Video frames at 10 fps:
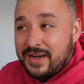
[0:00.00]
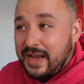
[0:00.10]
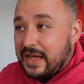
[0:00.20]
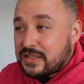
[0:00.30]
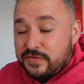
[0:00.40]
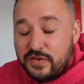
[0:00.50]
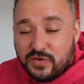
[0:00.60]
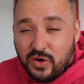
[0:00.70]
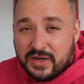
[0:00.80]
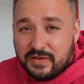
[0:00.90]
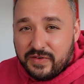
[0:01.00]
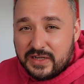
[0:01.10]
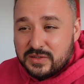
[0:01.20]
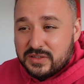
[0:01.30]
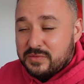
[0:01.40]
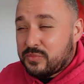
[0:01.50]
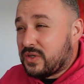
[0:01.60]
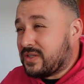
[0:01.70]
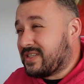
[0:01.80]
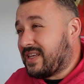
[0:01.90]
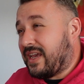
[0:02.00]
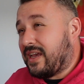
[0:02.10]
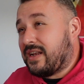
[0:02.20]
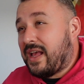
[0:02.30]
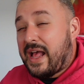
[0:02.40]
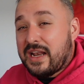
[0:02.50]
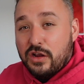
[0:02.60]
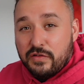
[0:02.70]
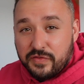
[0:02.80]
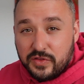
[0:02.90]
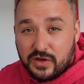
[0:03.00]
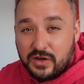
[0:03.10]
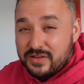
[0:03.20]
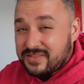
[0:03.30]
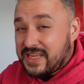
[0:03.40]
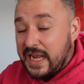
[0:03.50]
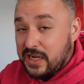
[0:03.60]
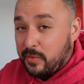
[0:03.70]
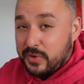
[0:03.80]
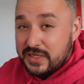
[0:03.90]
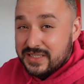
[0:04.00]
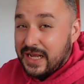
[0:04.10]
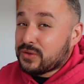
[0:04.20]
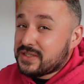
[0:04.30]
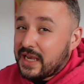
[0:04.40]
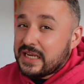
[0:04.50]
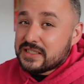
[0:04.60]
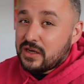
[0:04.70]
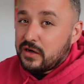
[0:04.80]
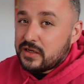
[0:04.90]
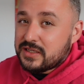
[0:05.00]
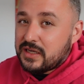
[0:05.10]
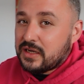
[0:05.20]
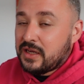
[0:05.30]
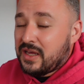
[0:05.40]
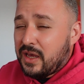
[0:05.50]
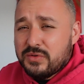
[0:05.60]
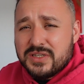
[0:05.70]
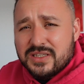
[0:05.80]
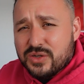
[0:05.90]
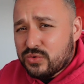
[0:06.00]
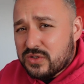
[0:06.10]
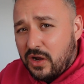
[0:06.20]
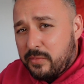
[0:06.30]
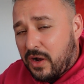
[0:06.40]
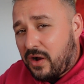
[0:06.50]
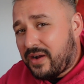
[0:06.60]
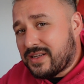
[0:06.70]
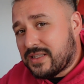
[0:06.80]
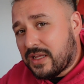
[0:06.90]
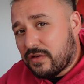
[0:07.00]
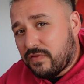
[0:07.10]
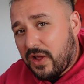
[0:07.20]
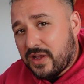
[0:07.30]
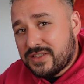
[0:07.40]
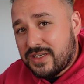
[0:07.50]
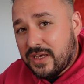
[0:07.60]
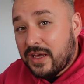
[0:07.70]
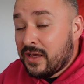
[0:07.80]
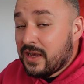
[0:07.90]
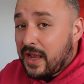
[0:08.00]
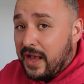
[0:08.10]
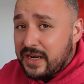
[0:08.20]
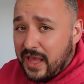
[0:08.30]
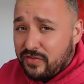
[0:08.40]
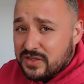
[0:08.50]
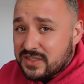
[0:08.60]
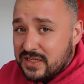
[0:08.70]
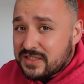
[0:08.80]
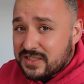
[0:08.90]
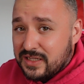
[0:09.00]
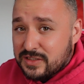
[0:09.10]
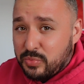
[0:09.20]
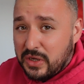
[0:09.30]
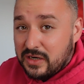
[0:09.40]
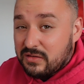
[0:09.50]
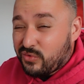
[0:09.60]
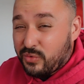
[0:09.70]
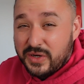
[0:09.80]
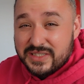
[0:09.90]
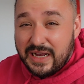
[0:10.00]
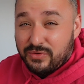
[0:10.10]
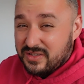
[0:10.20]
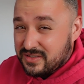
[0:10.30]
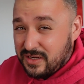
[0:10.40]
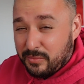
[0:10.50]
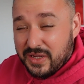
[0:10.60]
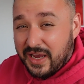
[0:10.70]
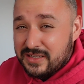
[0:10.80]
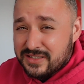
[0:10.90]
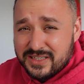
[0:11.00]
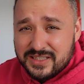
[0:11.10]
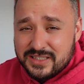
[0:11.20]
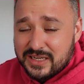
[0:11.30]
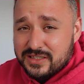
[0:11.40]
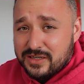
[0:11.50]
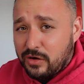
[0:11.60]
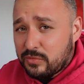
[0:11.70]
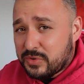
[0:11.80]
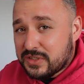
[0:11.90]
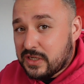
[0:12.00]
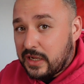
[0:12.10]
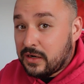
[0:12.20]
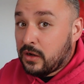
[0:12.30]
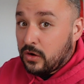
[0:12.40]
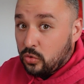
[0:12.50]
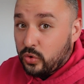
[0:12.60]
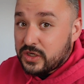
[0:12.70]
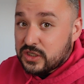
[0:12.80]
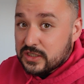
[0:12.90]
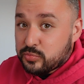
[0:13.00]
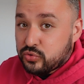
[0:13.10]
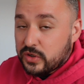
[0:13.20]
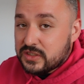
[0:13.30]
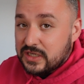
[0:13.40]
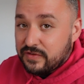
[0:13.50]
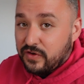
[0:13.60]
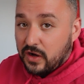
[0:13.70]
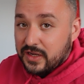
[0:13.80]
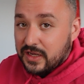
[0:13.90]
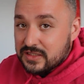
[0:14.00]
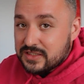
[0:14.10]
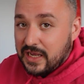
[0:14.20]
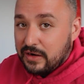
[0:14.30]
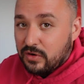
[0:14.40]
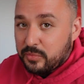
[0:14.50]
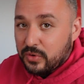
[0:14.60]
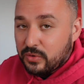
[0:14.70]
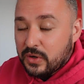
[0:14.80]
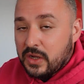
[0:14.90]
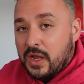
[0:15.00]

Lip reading: And if you've got any investments in any of the tech companies now, tech is hurting. It was at its all-time highs the end of last year, and ever since we're down in some cases 60-odd%, which is pretty fucking terrible.